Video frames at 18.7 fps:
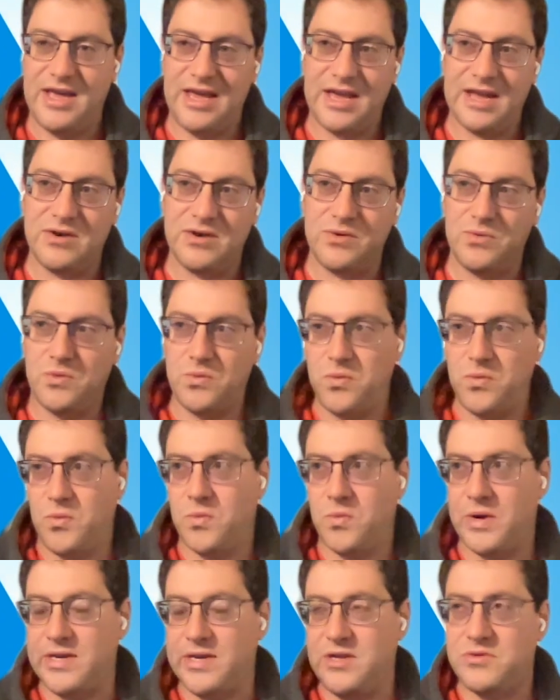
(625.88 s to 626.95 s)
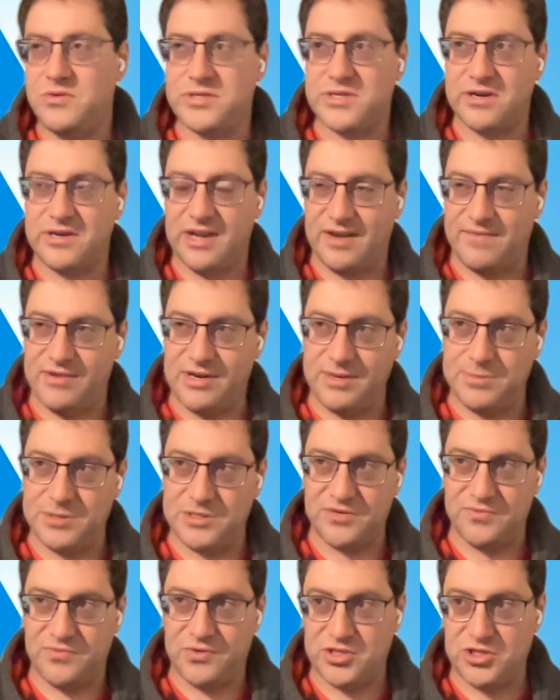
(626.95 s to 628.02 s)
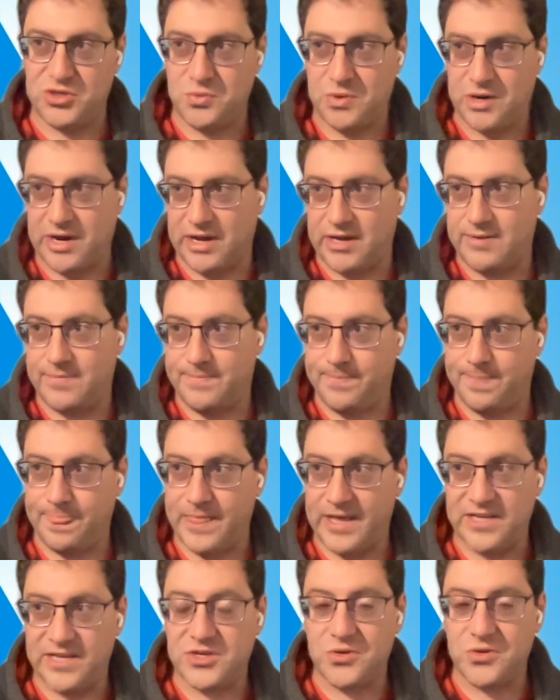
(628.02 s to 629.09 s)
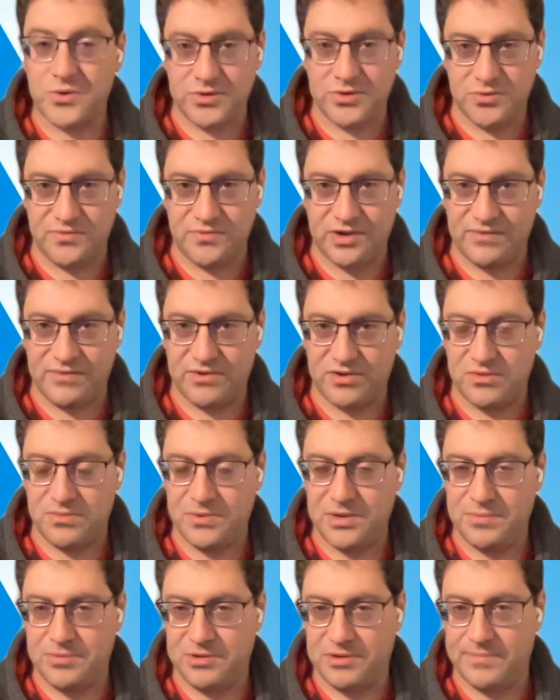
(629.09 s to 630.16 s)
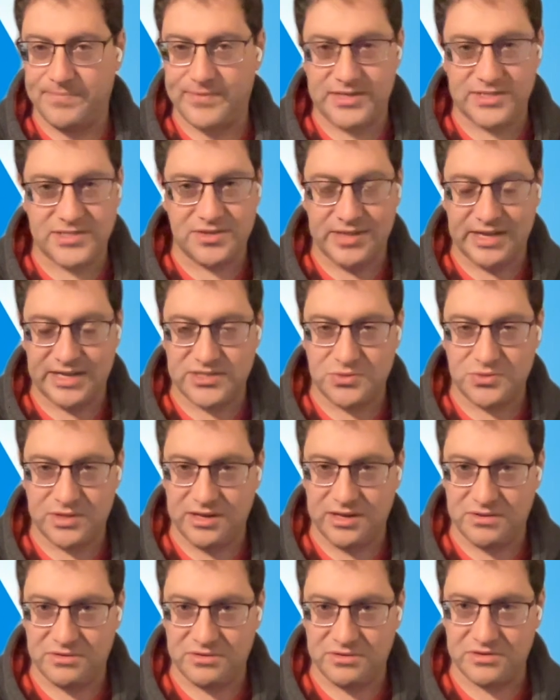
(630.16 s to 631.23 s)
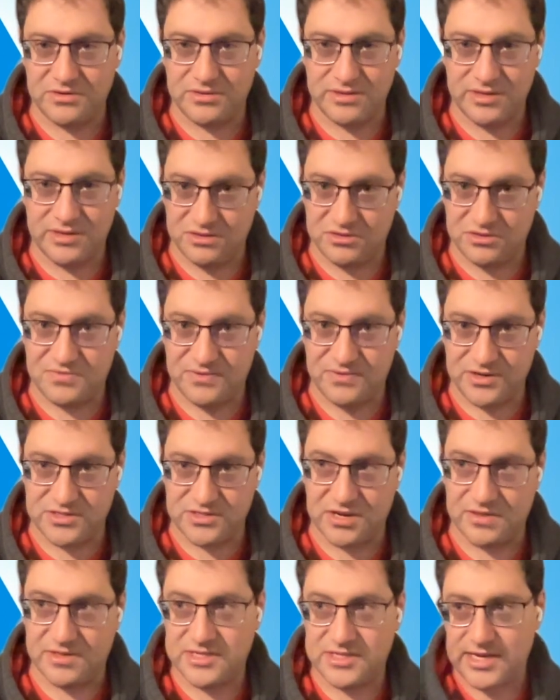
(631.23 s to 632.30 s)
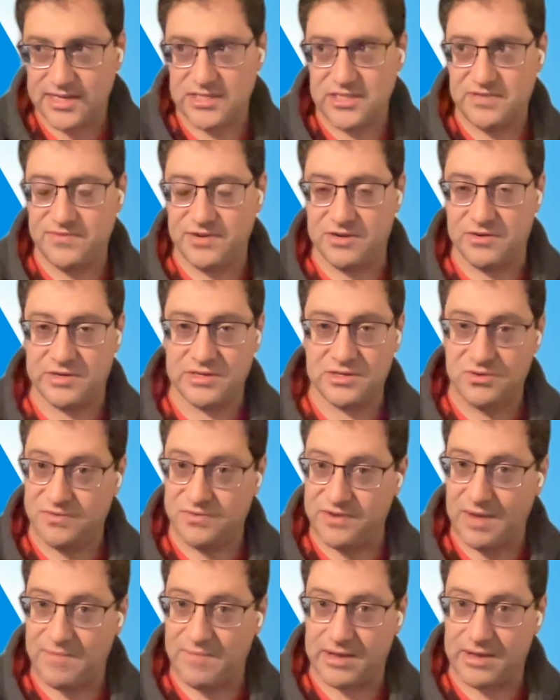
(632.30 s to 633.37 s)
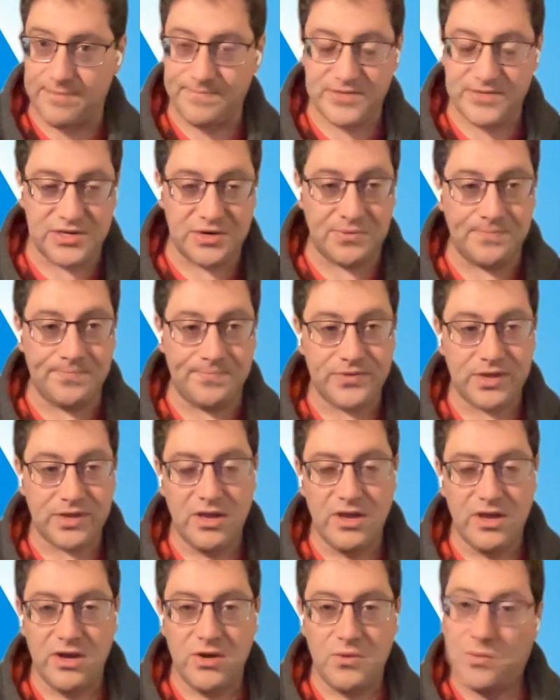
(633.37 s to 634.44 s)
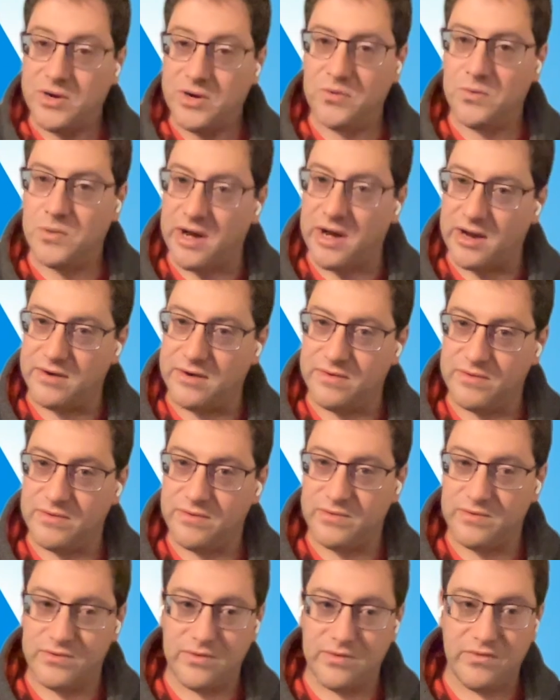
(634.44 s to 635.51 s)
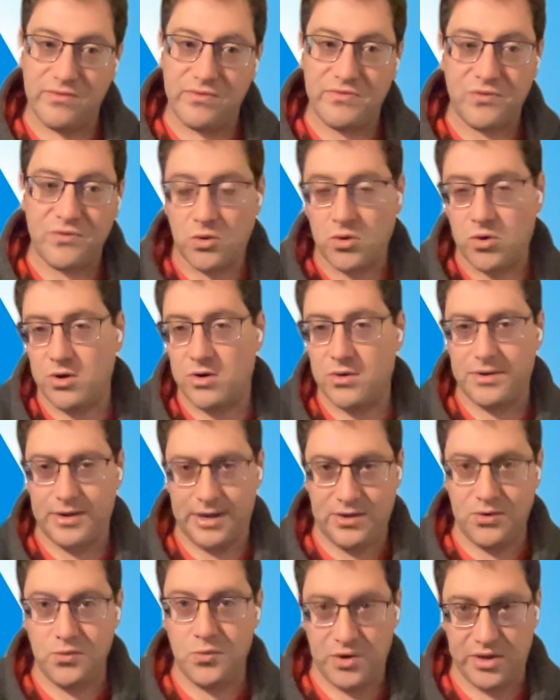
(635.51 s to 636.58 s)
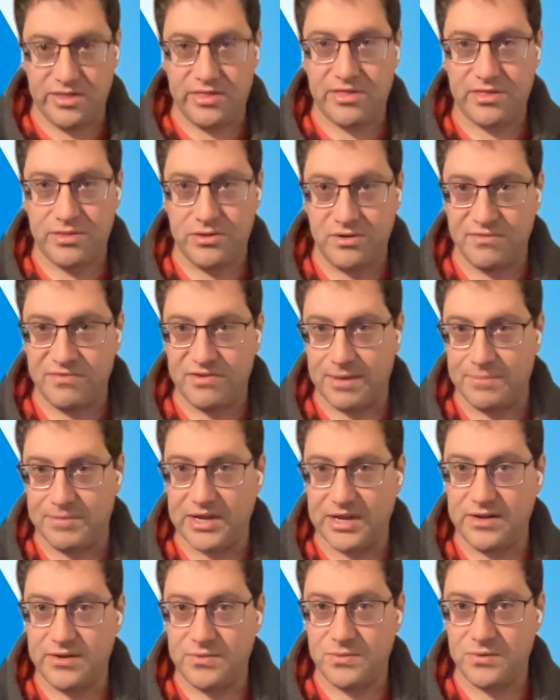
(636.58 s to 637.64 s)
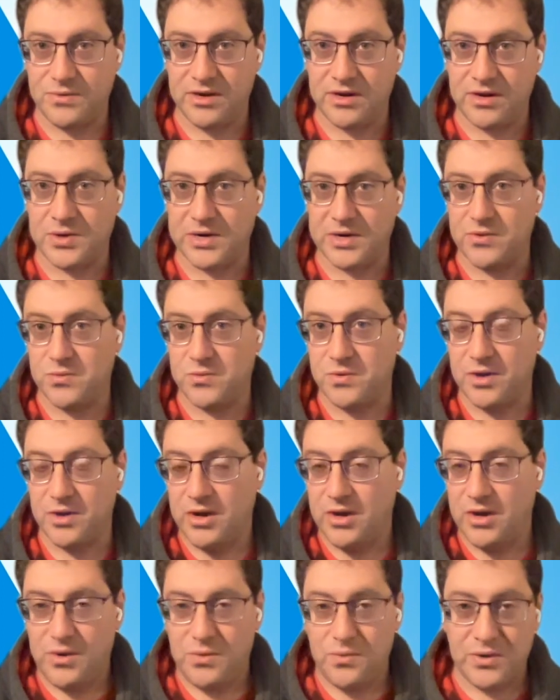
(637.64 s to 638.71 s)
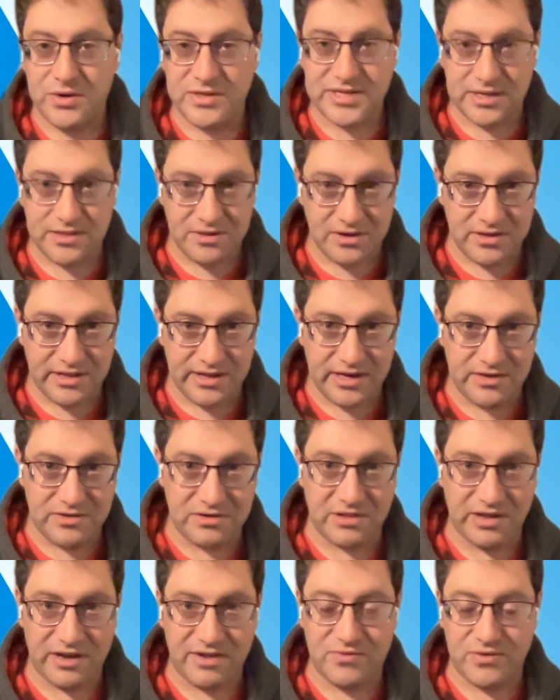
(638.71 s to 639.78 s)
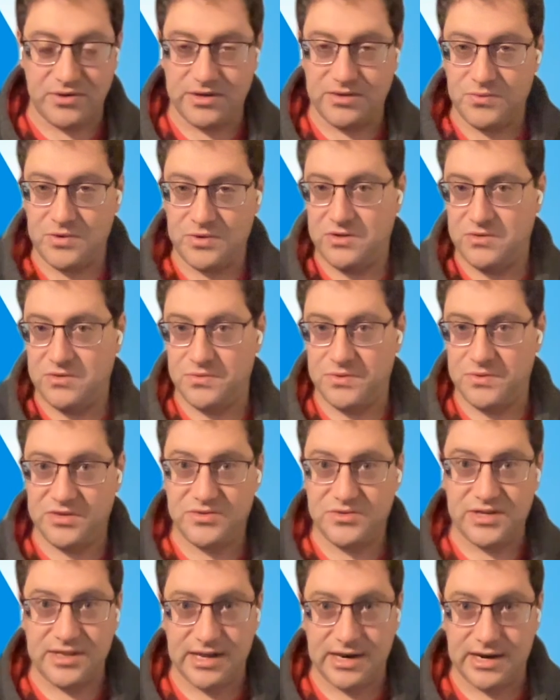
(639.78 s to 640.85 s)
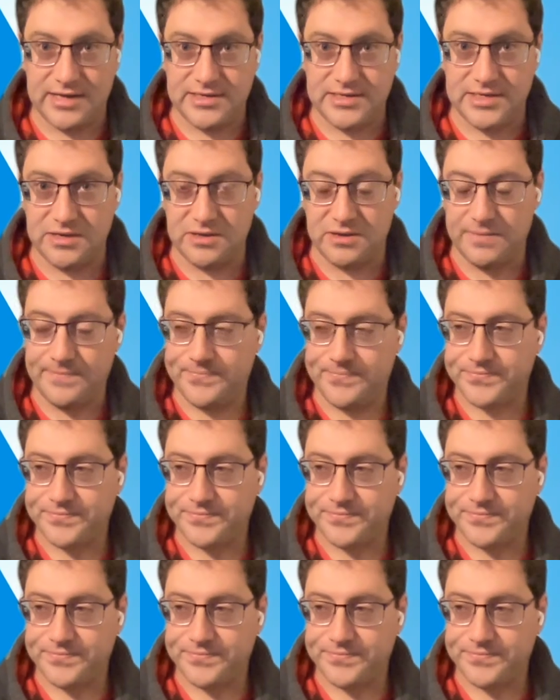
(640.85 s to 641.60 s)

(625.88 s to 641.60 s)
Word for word: And when you start to have an image of what you want, it's going to involve other people. And so that's what the other the other spheres are. The second sphere is your family. So what do you want for and with your family you know what what does that look like in your life when when you when you see that ideal